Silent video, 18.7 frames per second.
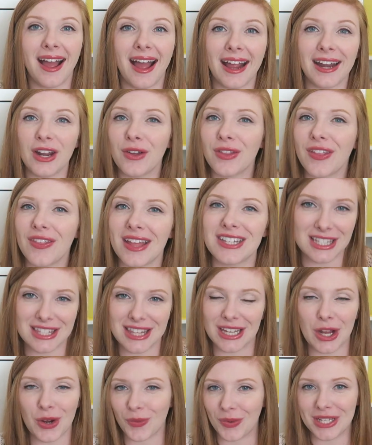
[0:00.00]
I know that that's
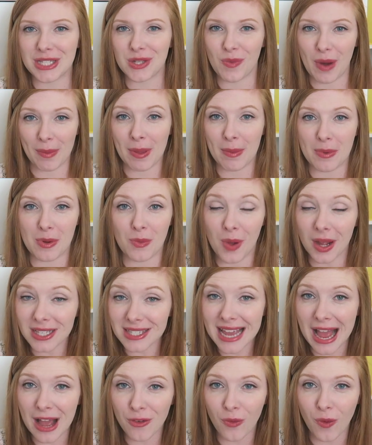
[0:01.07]
like a reason why people want
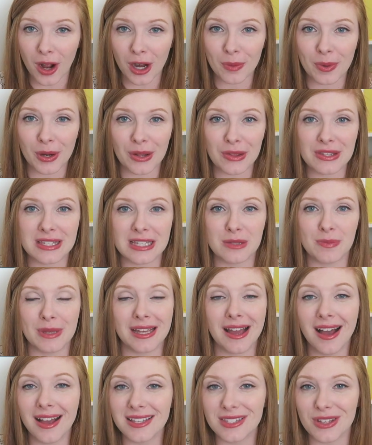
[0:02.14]
to have water births is
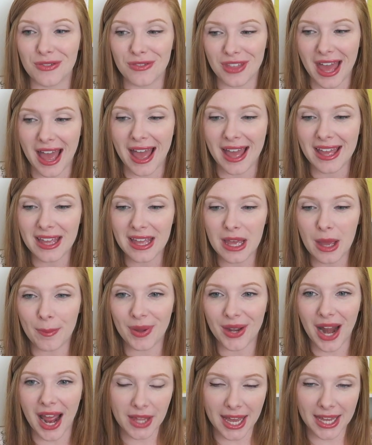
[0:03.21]
because of that,
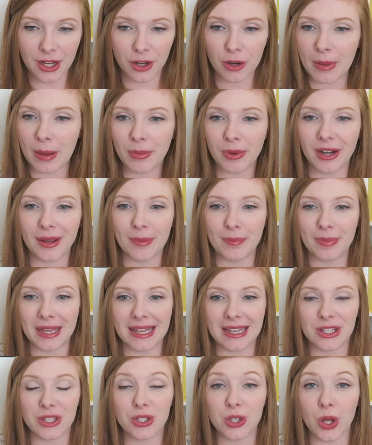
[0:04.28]
but I don't remember it
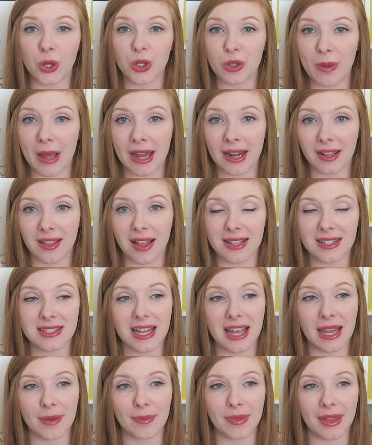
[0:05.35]
being so dramatic last
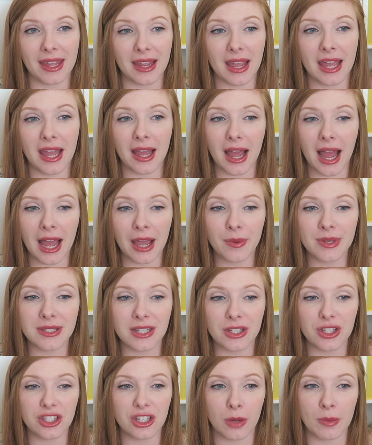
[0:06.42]
time. Like I, I was
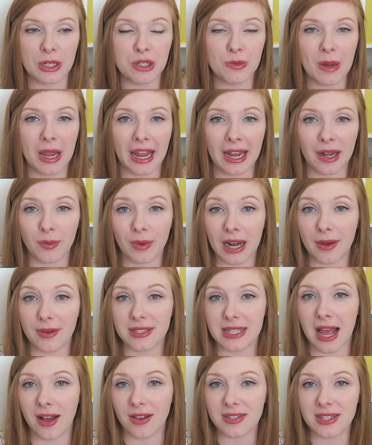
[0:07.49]
in so much pain when I
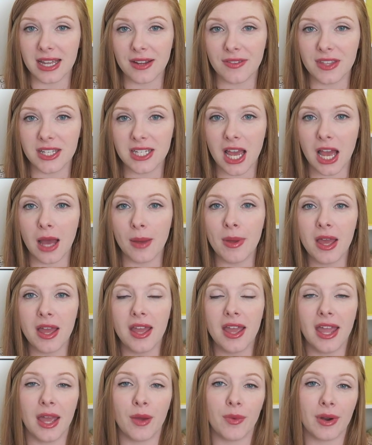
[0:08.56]
was outside of the tub
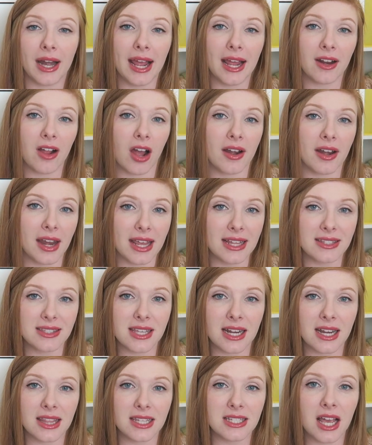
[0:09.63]
and when I had gotten
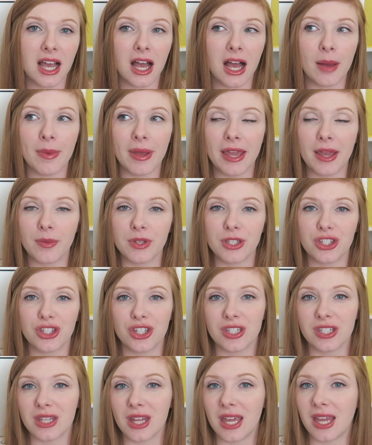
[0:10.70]
inside of the tub, it was
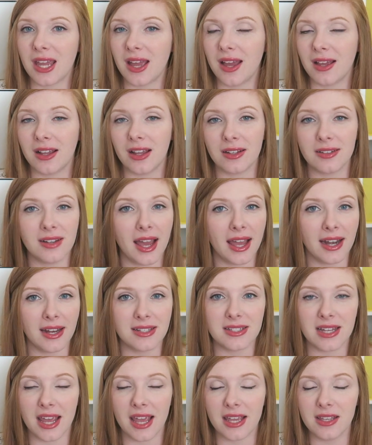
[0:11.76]
just like night
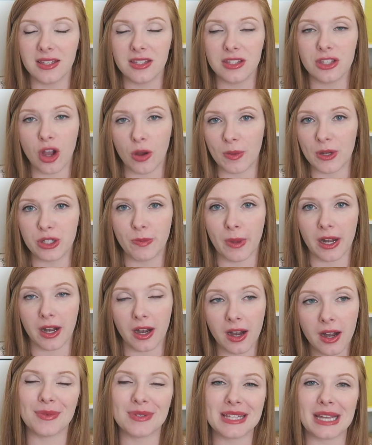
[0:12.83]
and day so much
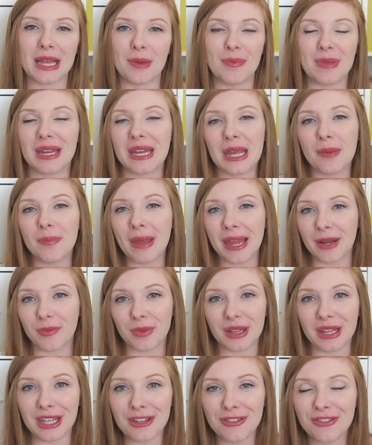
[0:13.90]
better. It was like immediate pain
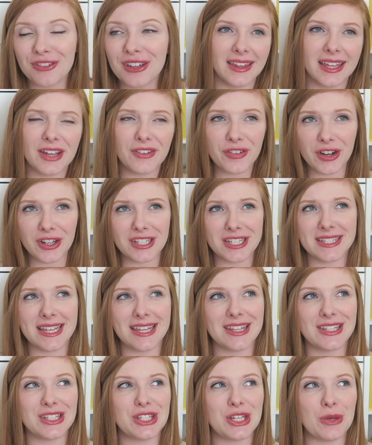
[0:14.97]
relief. I think I forgot to say
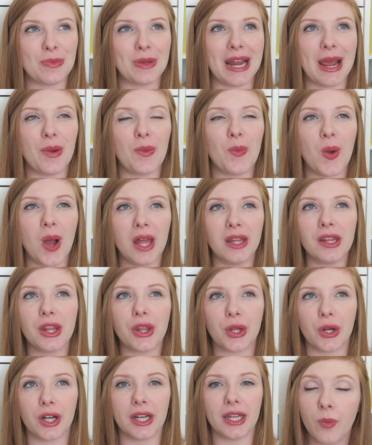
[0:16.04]
this too, but at
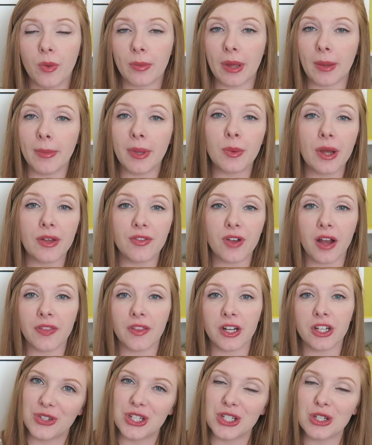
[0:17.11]
1.30 when my midwife got
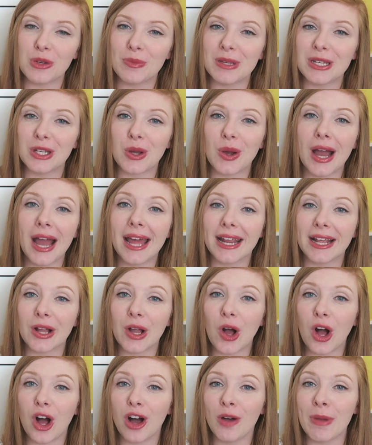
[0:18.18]
there, she told me to go ahead and
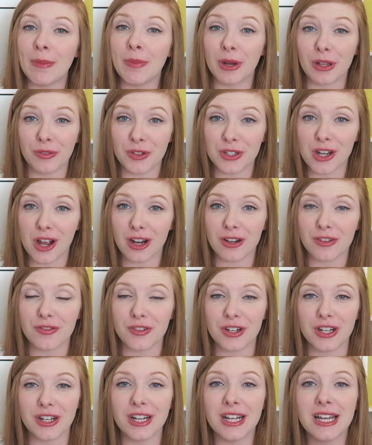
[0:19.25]
call my birth
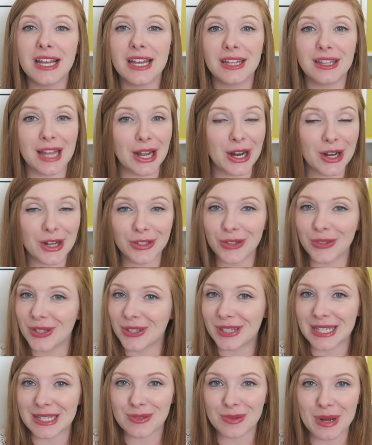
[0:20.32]
photographer, let her know that
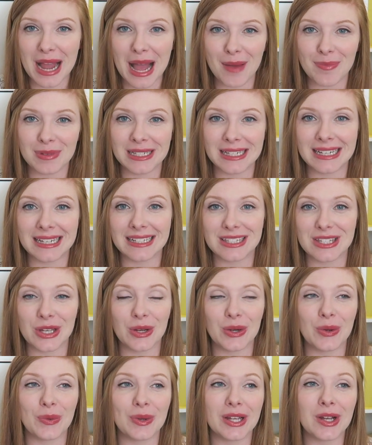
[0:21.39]
things were happening.
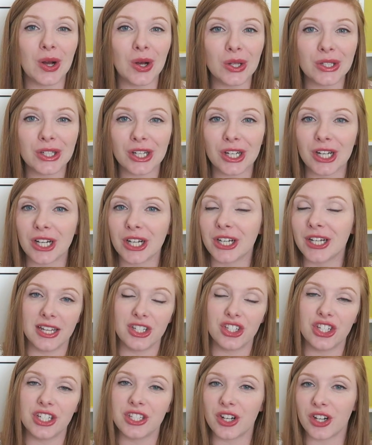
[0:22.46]
So we called her and
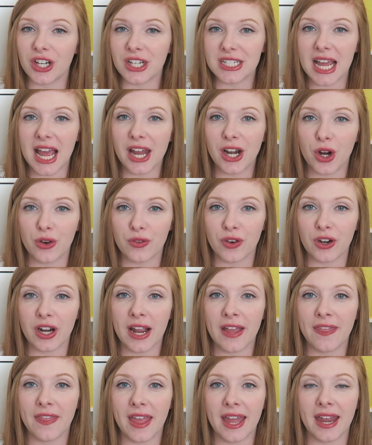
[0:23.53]
she started to head over.
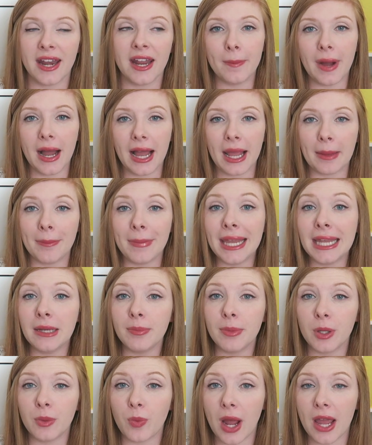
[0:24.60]
And then my main
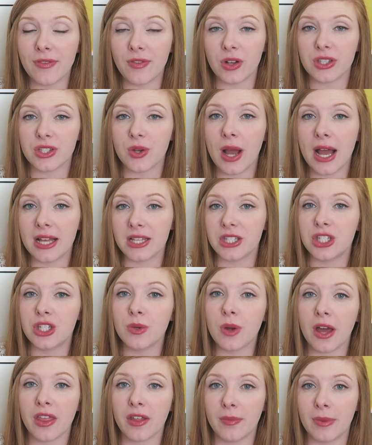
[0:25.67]
midwife also has
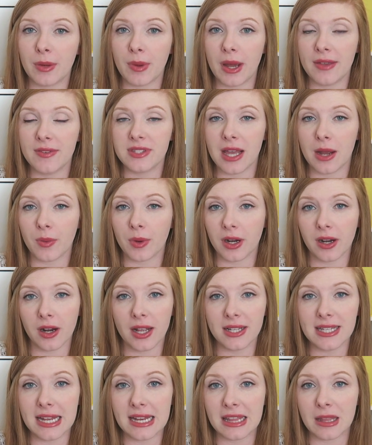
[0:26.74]
two other midwives that were
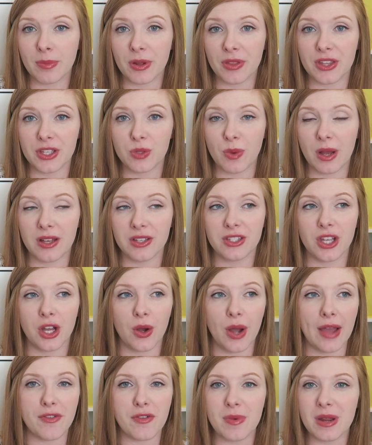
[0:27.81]
attending the birth as well. So
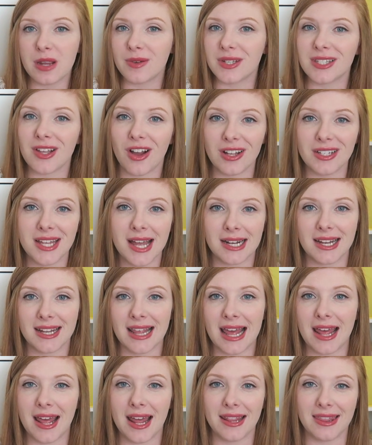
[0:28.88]
everybody was contacted
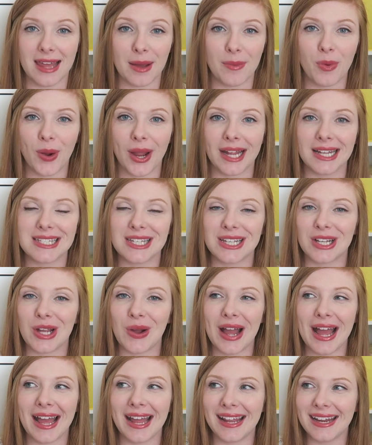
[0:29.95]
that at that point to go
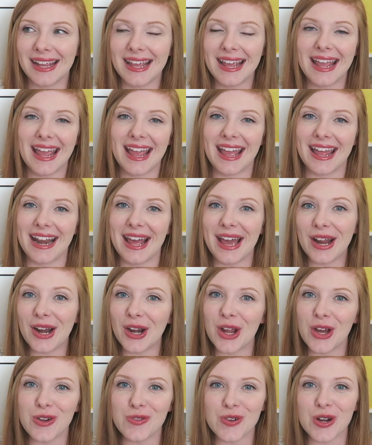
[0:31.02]
ahead and head
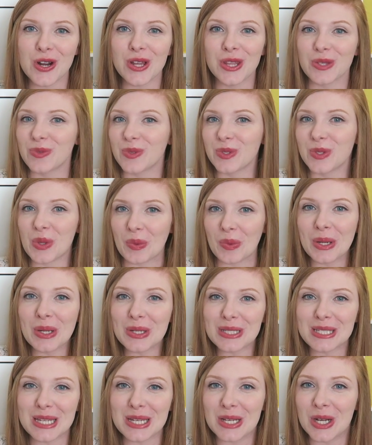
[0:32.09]
on over. This was the
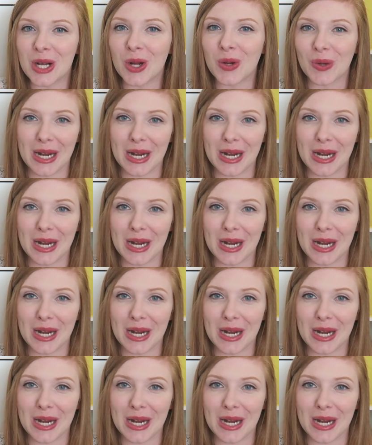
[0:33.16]
real deal.